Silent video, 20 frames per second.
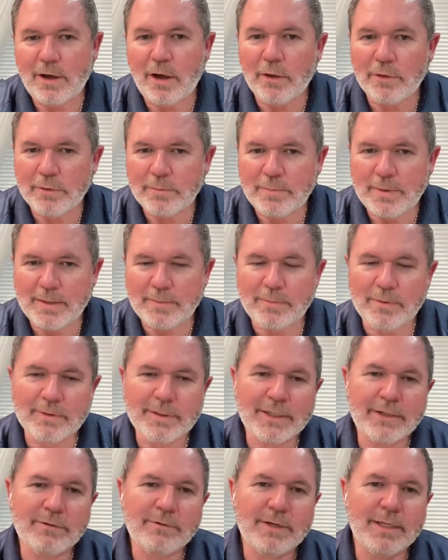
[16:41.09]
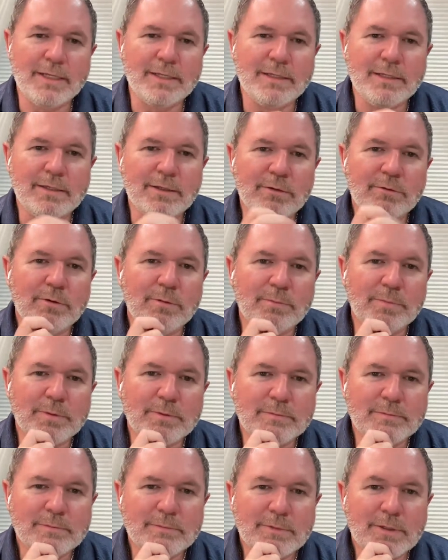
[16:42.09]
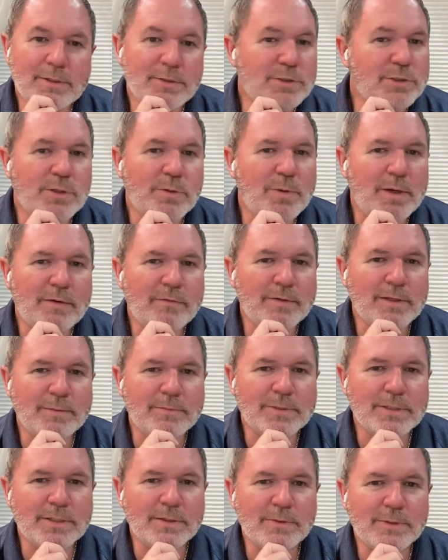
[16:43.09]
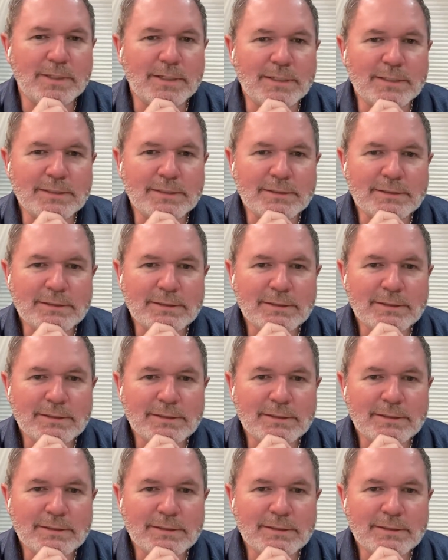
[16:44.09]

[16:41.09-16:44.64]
other people that are in the group. There's no way for them to know that.